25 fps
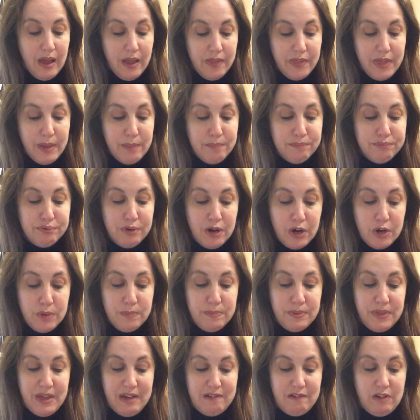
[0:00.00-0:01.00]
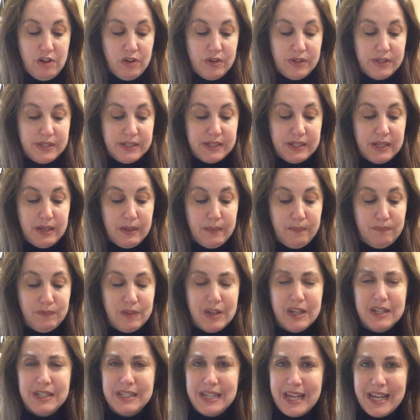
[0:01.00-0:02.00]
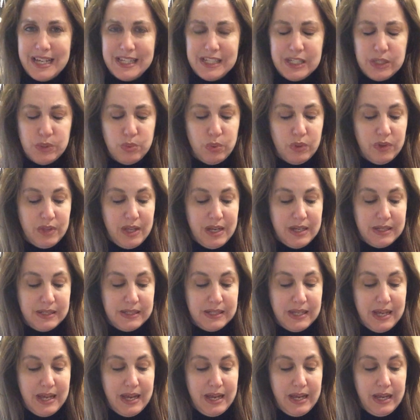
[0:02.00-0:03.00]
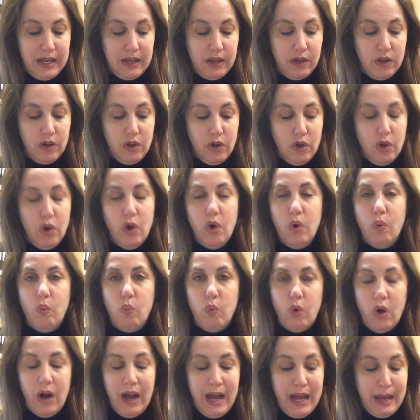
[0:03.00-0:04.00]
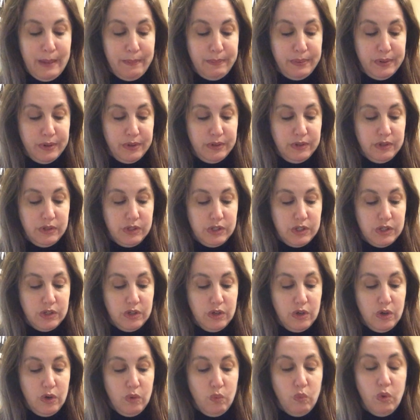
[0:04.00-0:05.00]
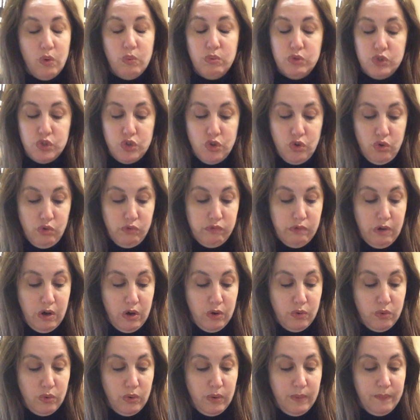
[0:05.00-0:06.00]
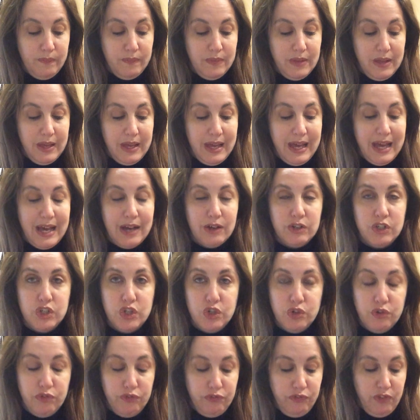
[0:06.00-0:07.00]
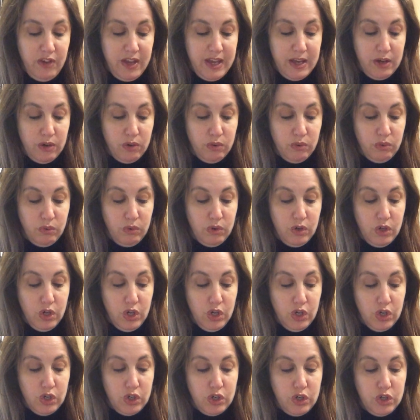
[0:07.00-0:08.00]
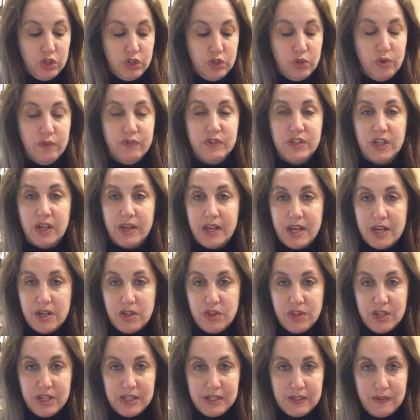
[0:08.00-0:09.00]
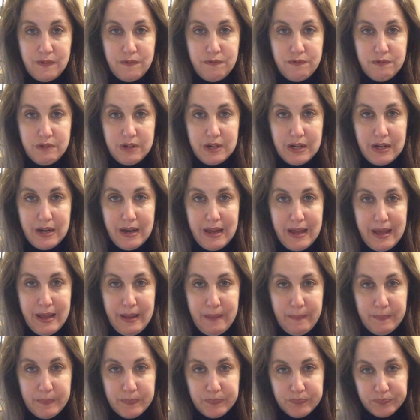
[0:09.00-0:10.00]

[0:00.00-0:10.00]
Then probe their answer. Test what they're saying. What happened? What was your role? How did you feel? Could you have done anything differently?